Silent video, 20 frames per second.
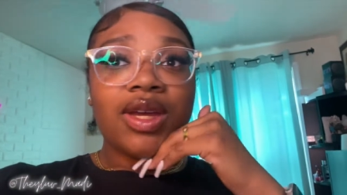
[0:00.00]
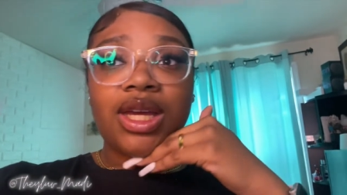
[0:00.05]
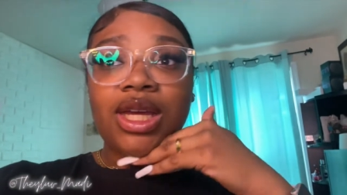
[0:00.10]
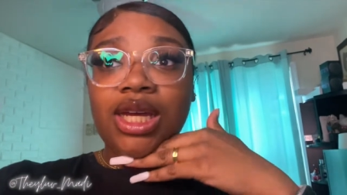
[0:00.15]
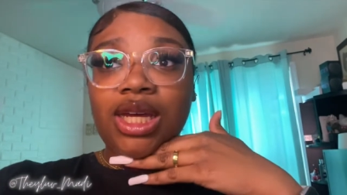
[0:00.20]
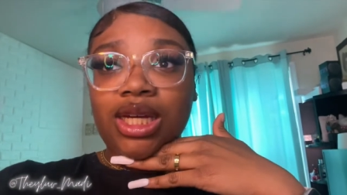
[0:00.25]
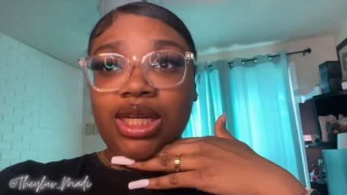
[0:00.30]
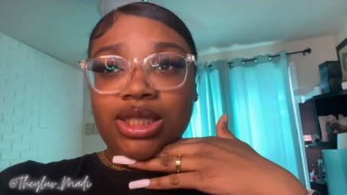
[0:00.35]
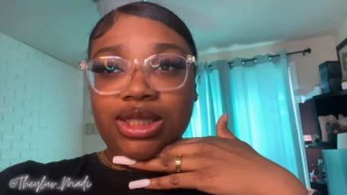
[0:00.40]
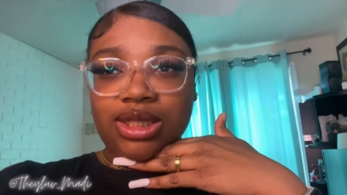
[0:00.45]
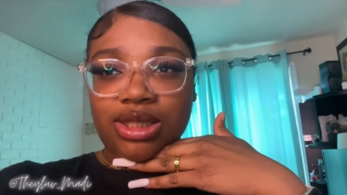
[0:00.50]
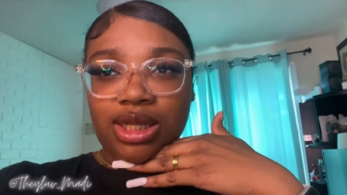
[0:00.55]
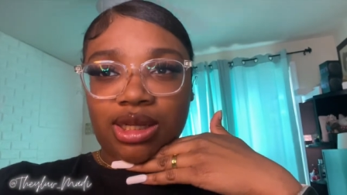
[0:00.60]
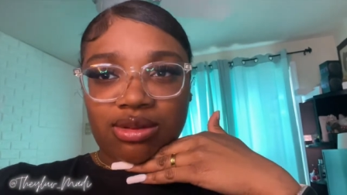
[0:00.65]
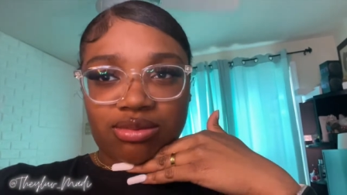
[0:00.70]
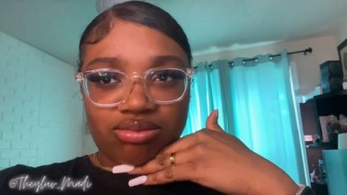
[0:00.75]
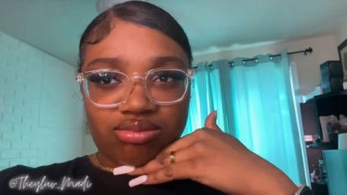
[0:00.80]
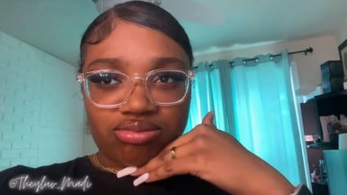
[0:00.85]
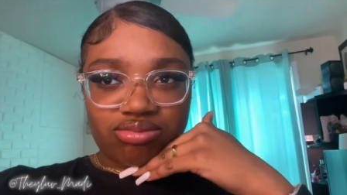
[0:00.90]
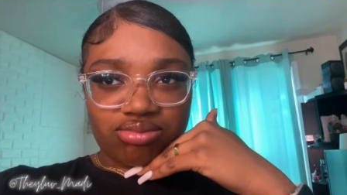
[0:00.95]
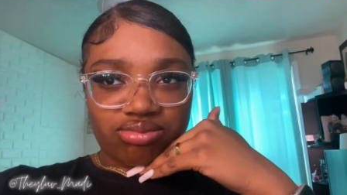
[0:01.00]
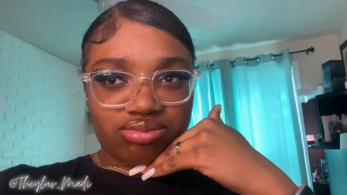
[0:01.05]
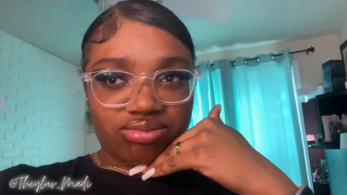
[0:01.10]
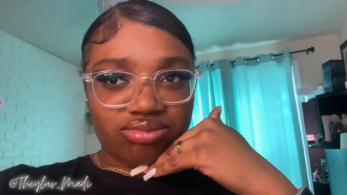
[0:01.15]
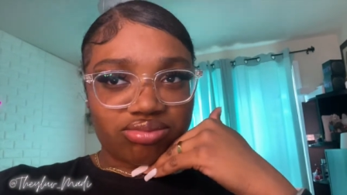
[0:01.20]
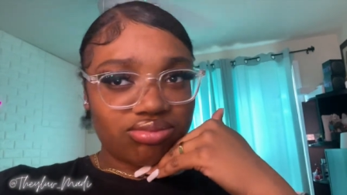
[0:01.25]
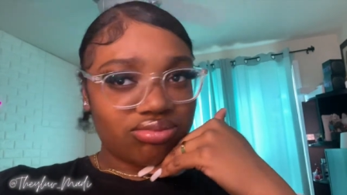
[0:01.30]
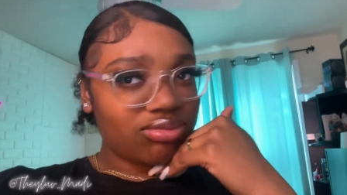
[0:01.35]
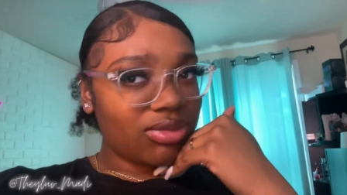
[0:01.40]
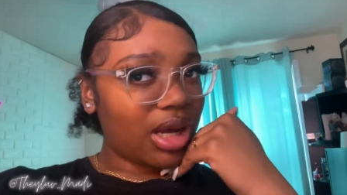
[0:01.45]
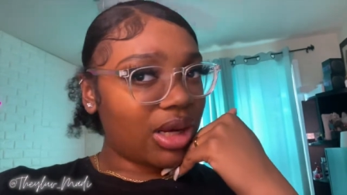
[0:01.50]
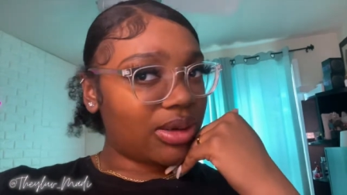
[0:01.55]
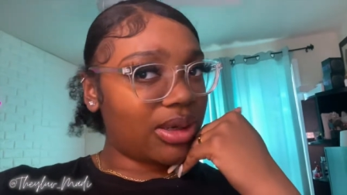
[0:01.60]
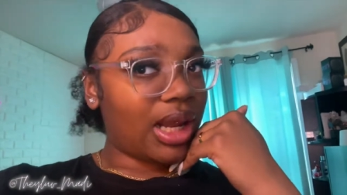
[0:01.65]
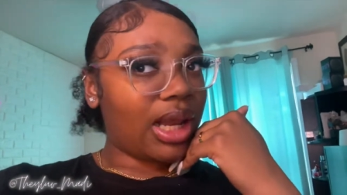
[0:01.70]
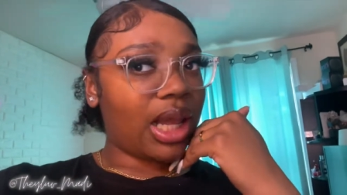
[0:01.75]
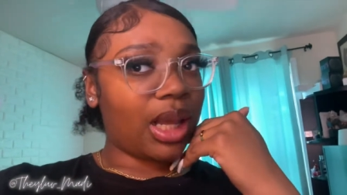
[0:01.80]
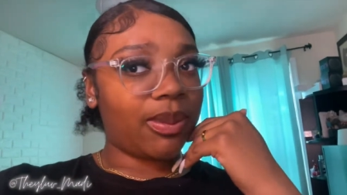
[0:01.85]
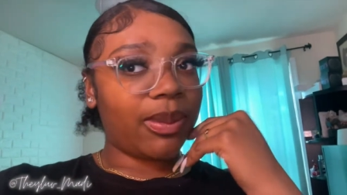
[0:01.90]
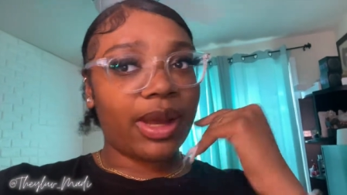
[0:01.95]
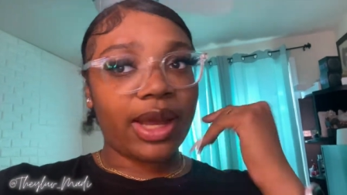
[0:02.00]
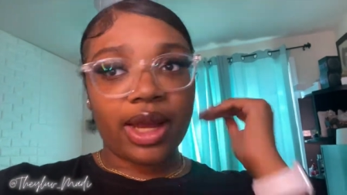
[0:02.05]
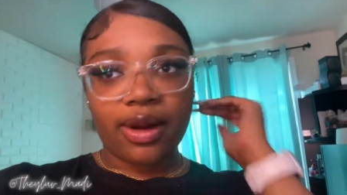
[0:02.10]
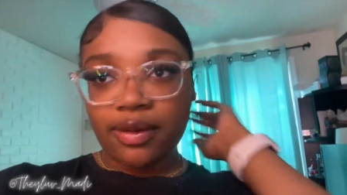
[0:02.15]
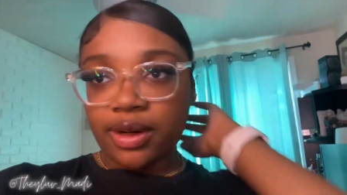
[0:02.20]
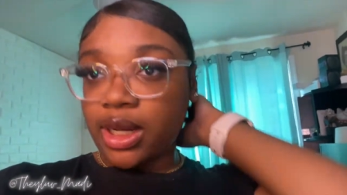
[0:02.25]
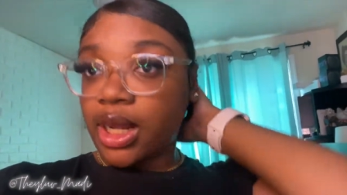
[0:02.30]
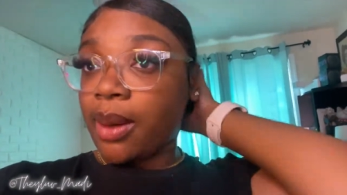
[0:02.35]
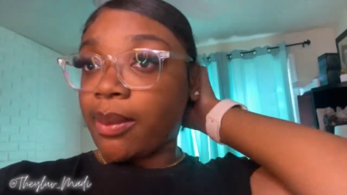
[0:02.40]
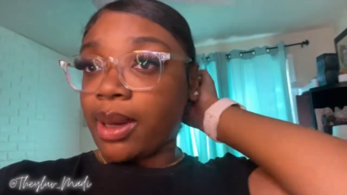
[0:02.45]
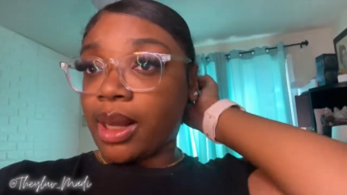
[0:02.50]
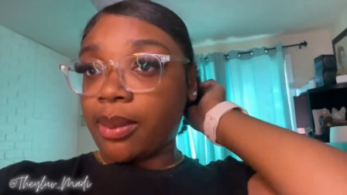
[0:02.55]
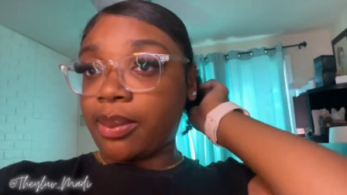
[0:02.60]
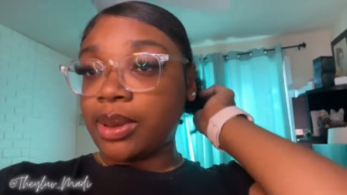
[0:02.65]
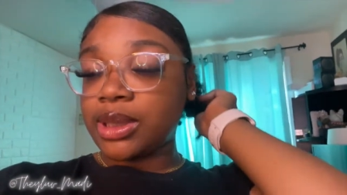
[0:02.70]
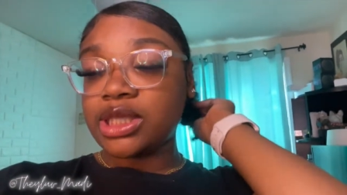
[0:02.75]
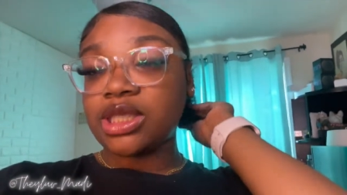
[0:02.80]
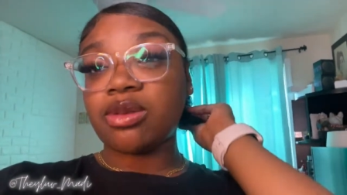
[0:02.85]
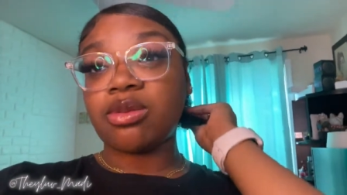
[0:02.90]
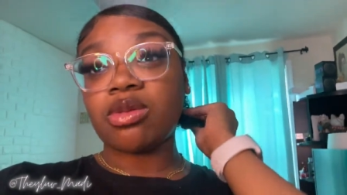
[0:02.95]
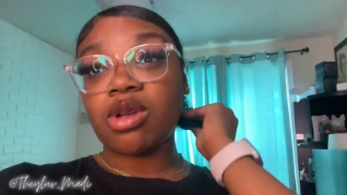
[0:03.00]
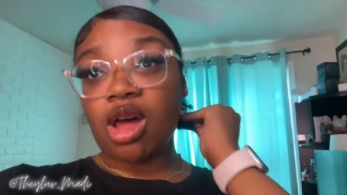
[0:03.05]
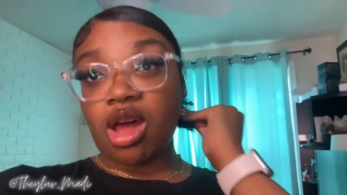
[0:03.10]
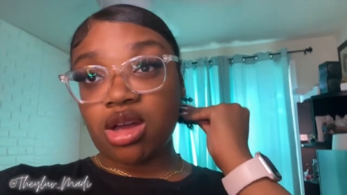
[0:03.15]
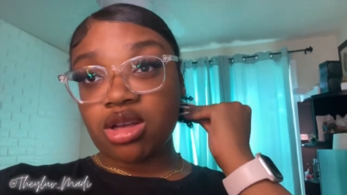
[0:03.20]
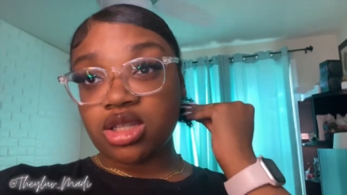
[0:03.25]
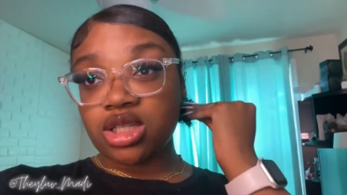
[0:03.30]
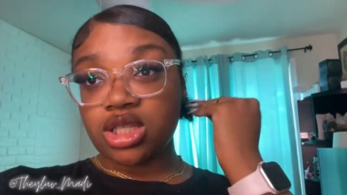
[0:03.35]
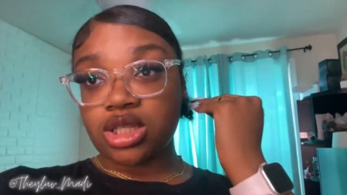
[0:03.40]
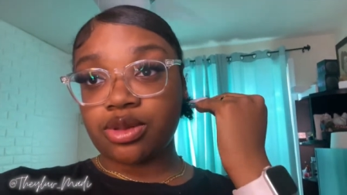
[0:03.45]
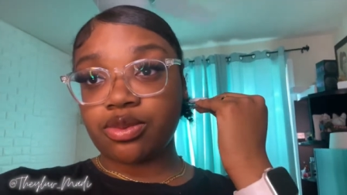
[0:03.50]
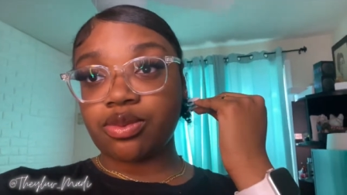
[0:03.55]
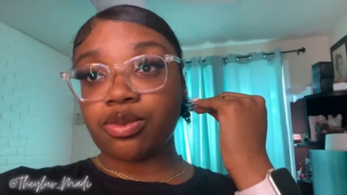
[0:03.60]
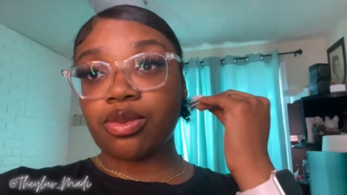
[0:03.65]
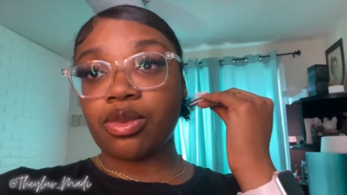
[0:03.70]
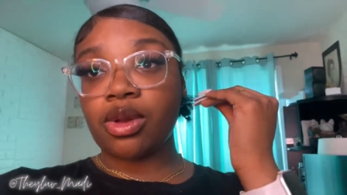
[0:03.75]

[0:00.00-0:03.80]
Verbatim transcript: Because, like, I do not like my hair right now. I'm about to put some locks in.